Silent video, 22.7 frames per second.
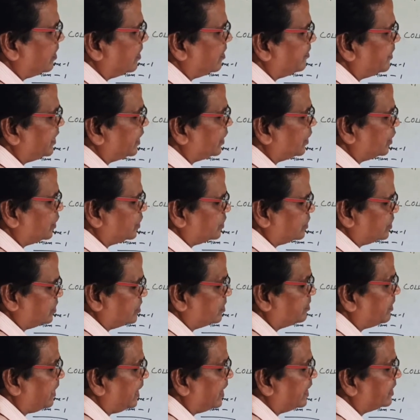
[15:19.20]
fingers,
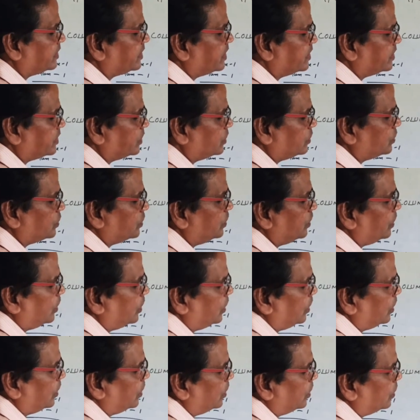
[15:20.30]
phalanges is your
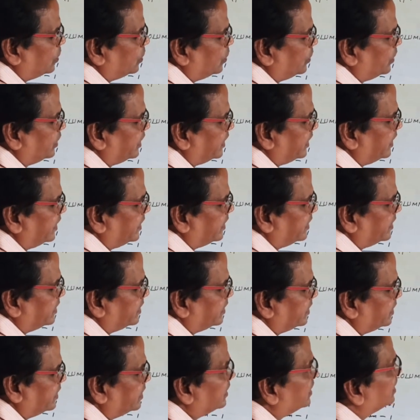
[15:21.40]
28.
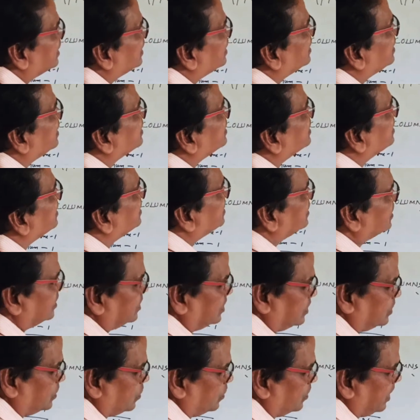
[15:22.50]
This
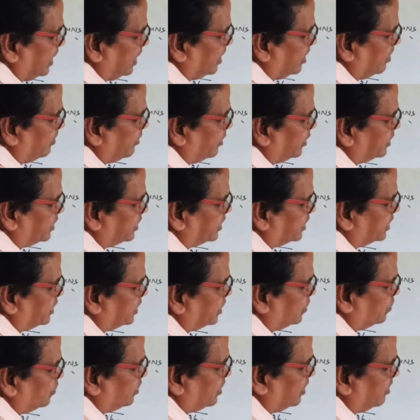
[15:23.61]
is total number
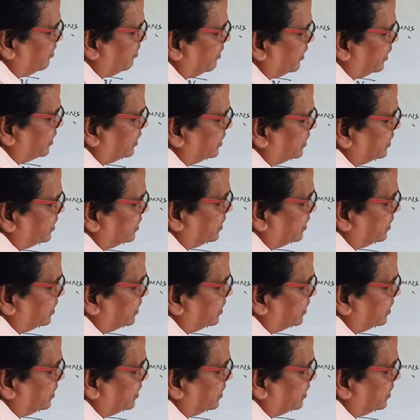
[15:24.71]
62 numbers.